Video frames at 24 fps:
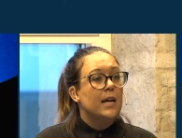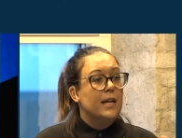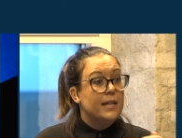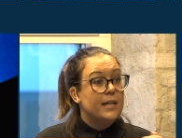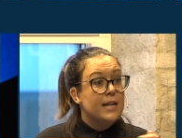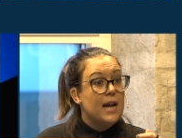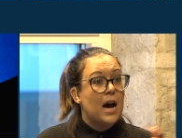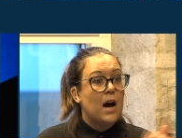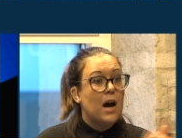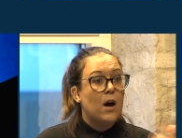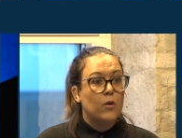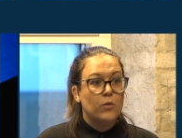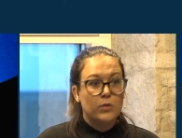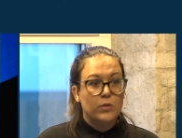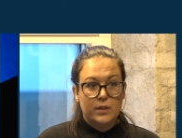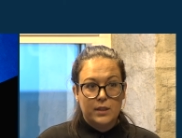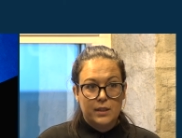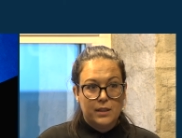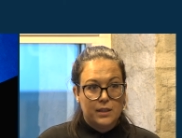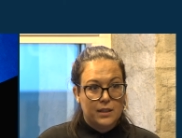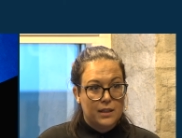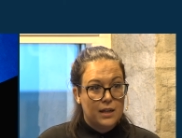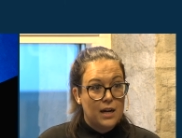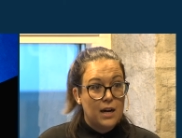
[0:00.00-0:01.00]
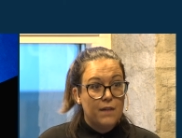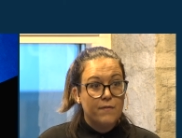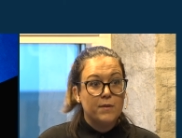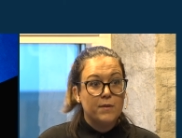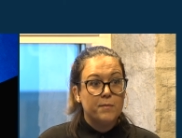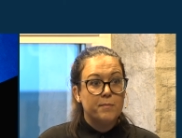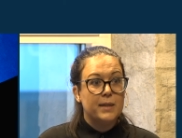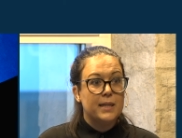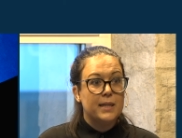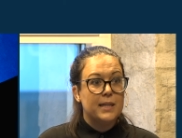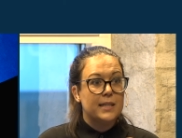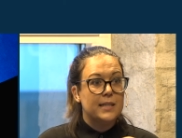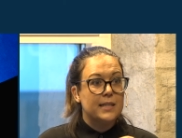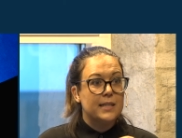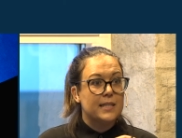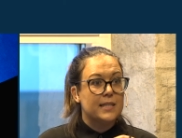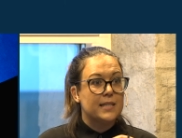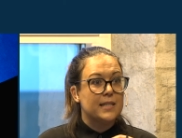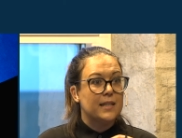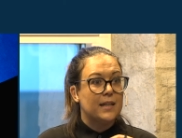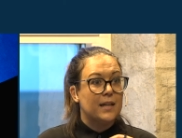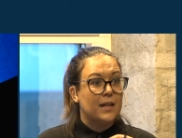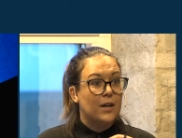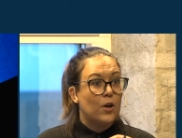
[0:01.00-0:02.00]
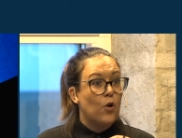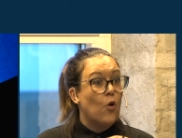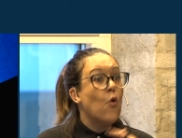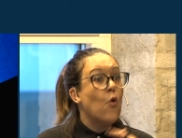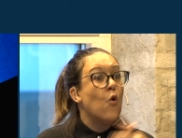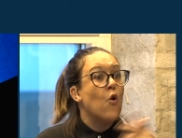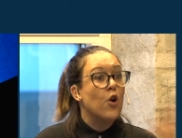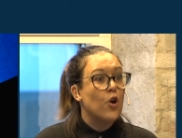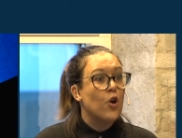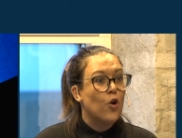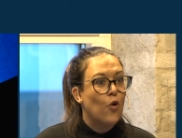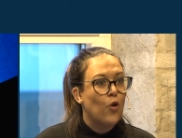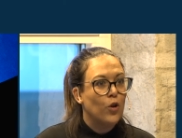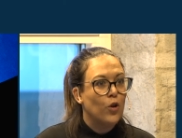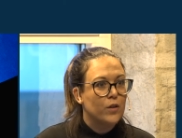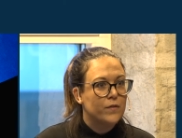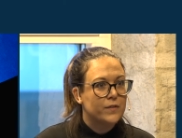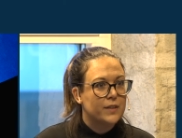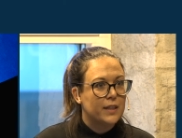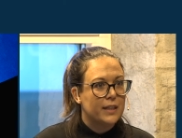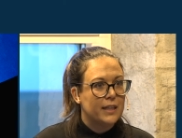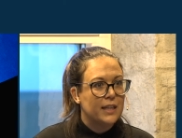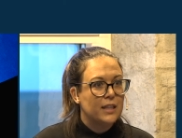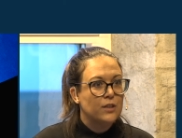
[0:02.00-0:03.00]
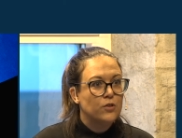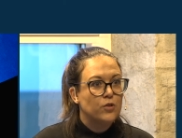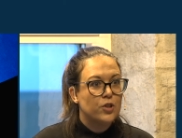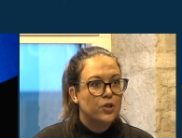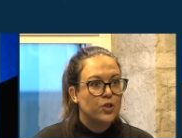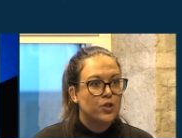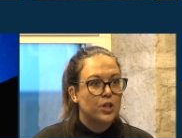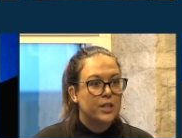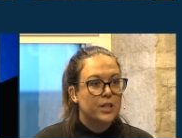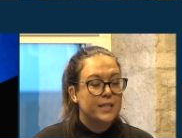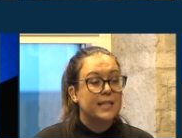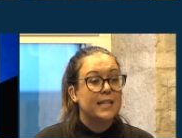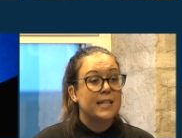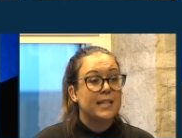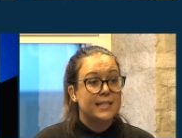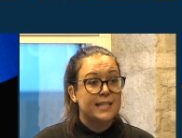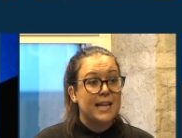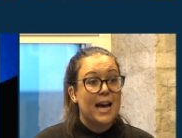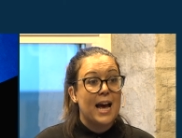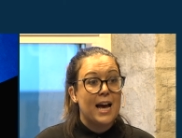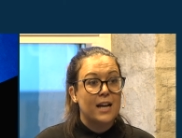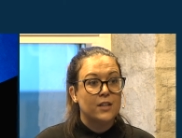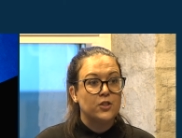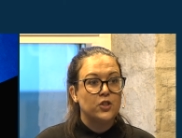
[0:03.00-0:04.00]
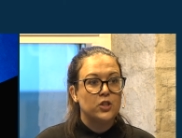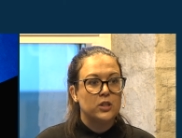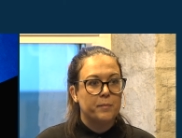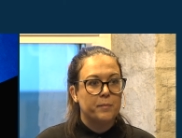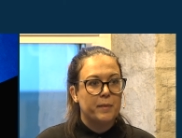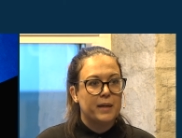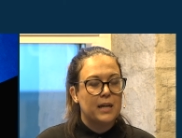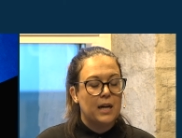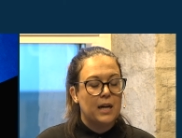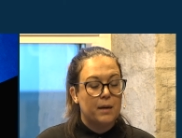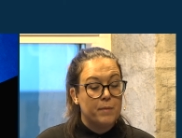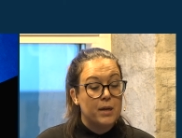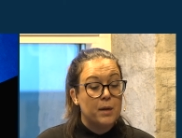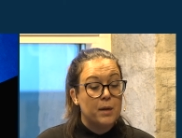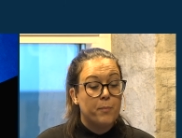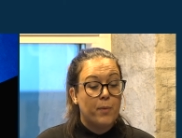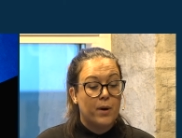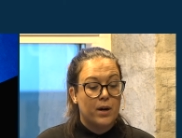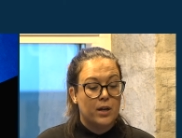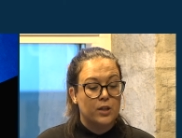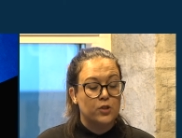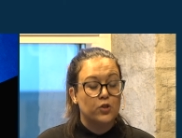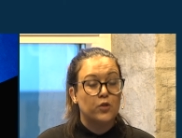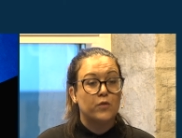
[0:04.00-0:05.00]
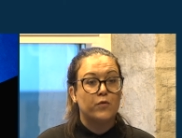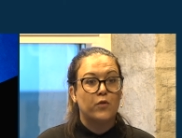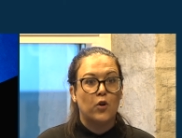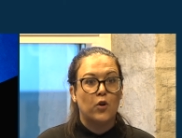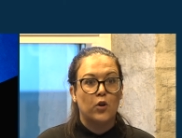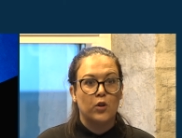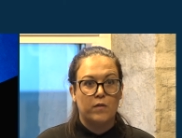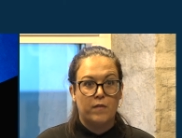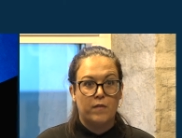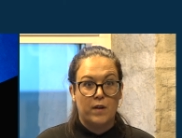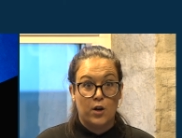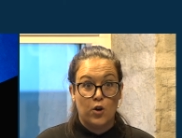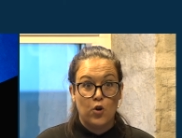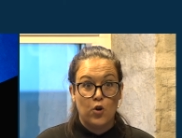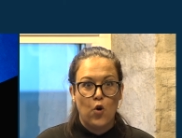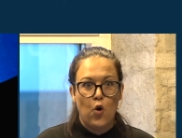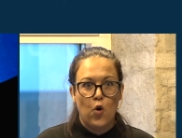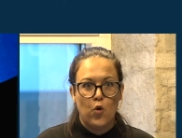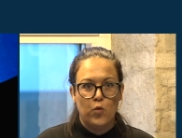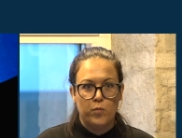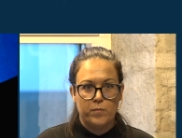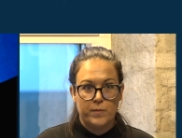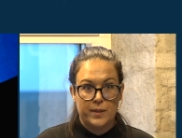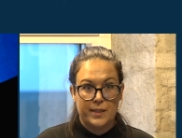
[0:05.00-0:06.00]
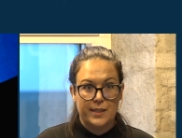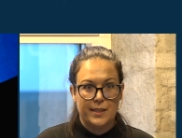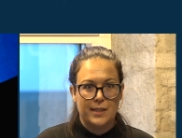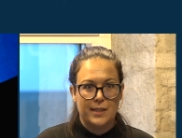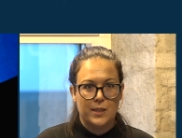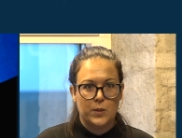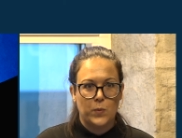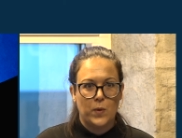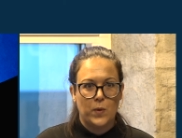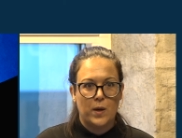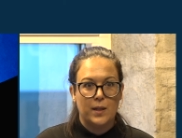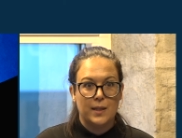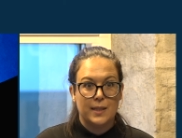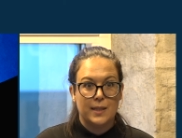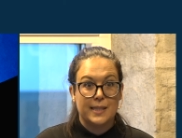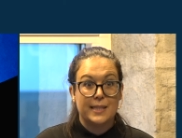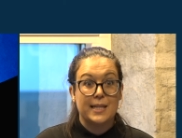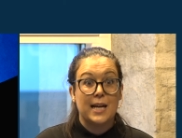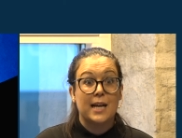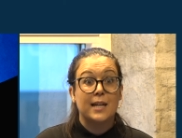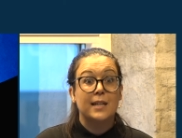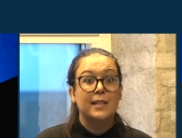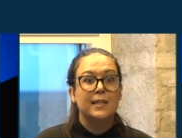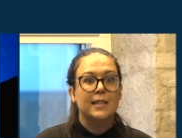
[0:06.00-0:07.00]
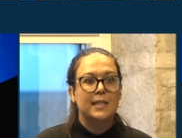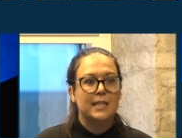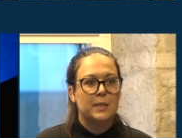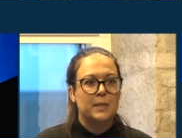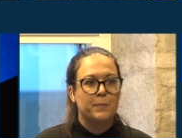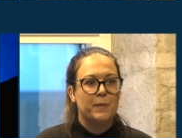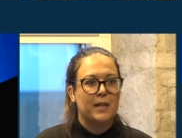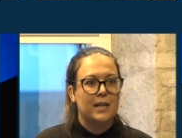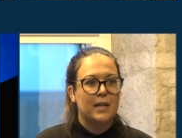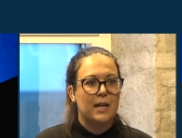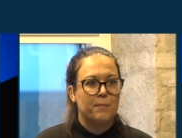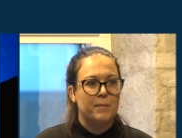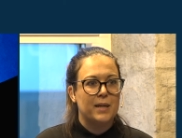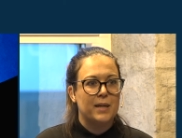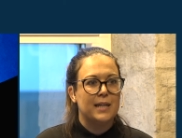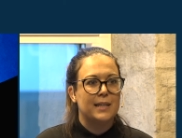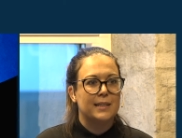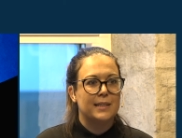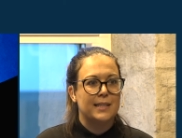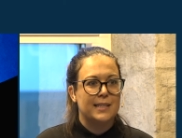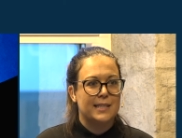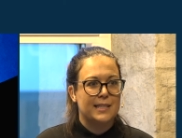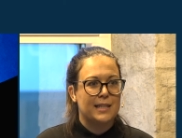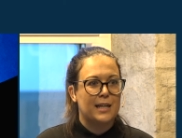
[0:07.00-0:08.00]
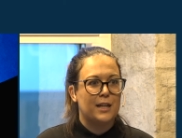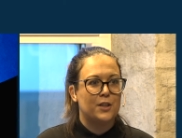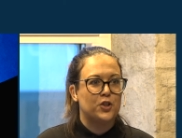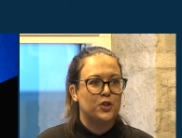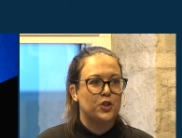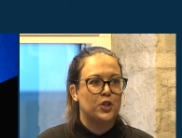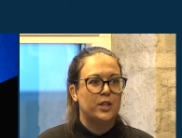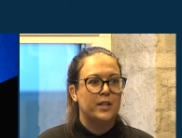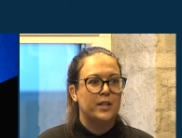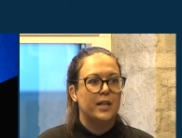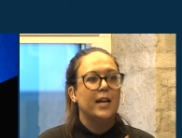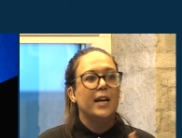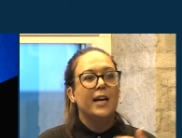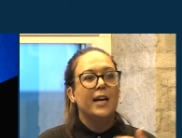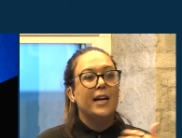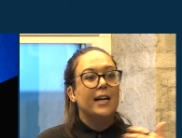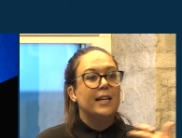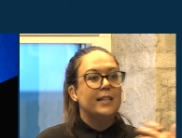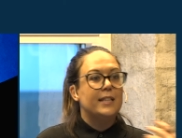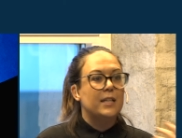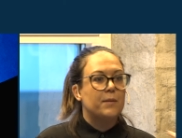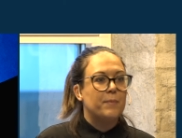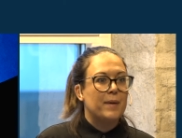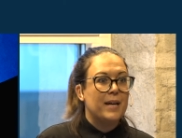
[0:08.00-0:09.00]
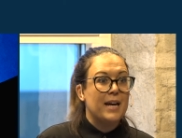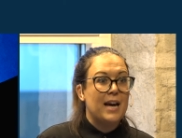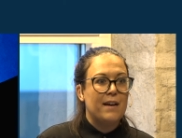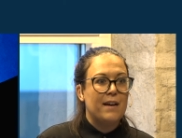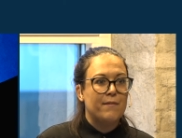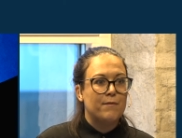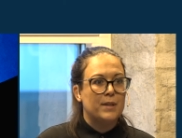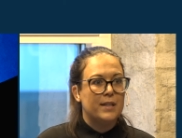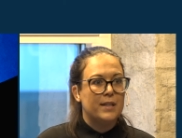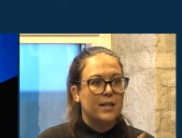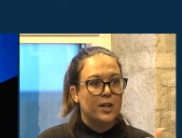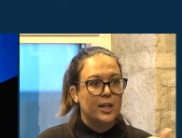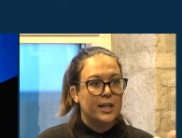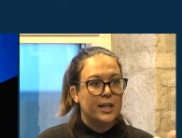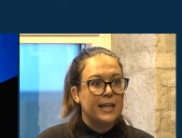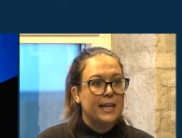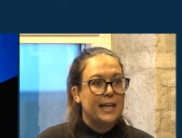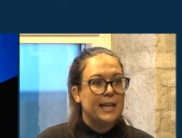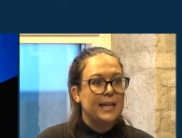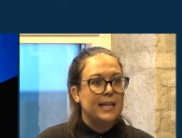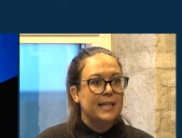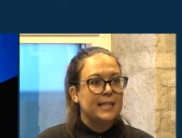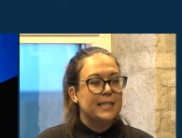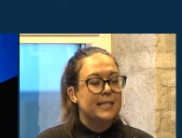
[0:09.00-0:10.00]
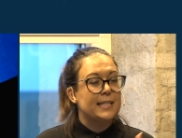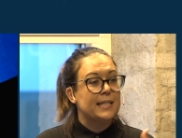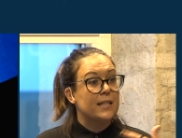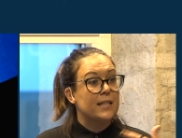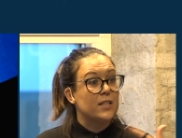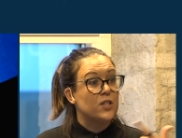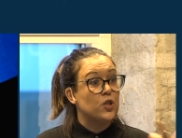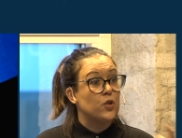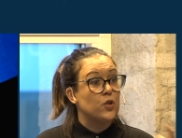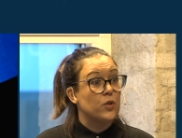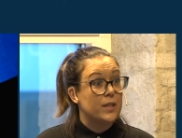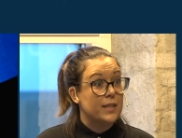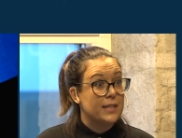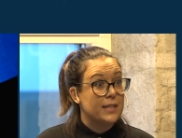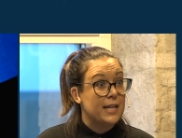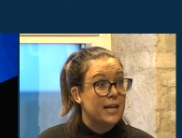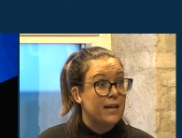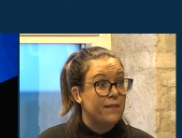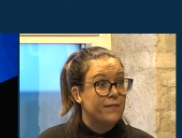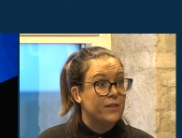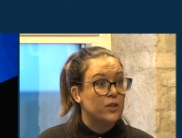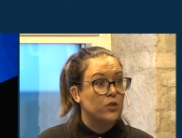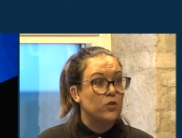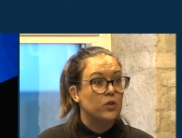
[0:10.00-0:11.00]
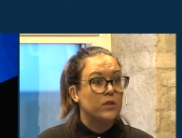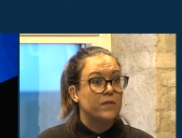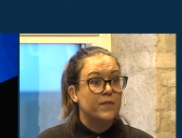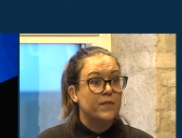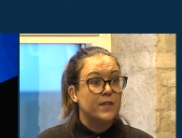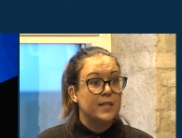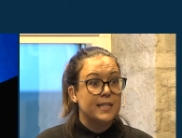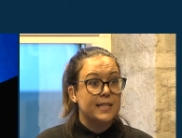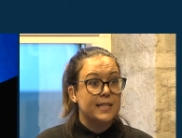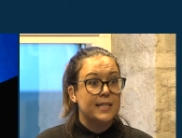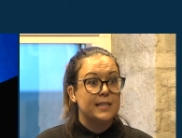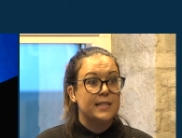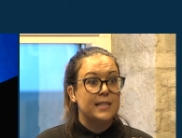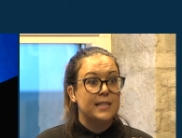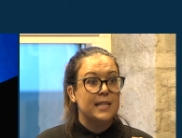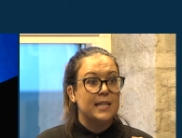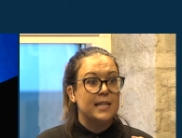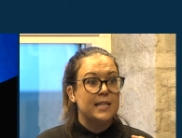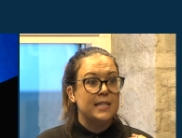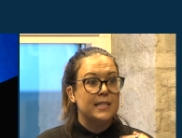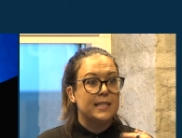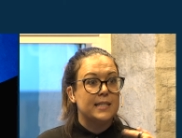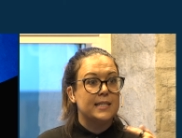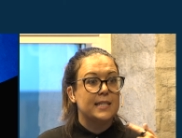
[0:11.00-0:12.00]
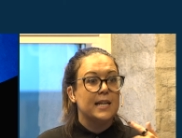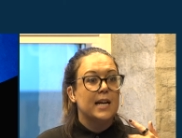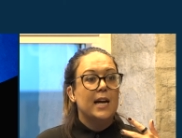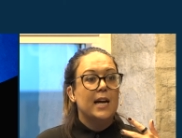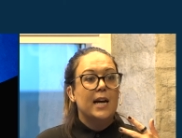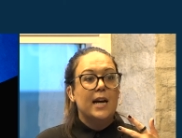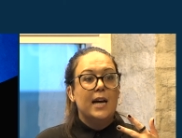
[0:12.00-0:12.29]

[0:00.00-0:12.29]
now the governments uh, or all of the industries, it's actually becoming part of all of our homes as well. Suddenly it's becoming a discussion that we have with our kids, that students have in universities,